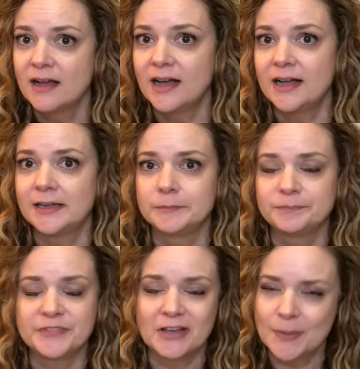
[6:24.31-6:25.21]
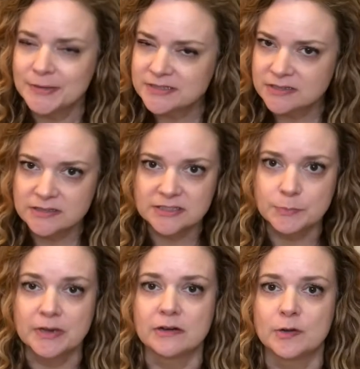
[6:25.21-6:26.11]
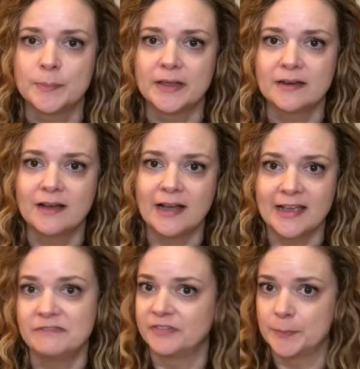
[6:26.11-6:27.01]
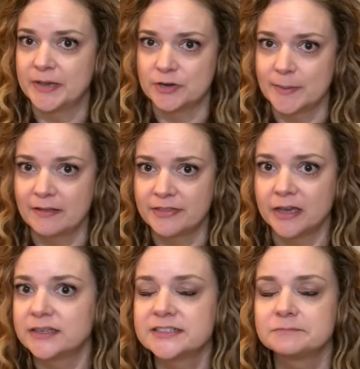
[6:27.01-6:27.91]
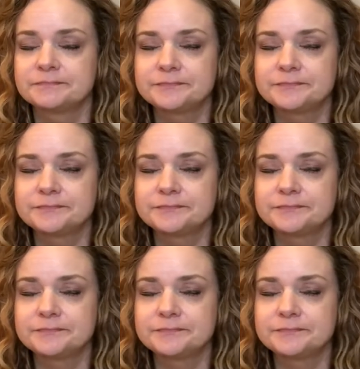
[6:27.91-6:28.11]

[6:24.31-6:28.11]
The comments didn't disappear, but I felt better about things.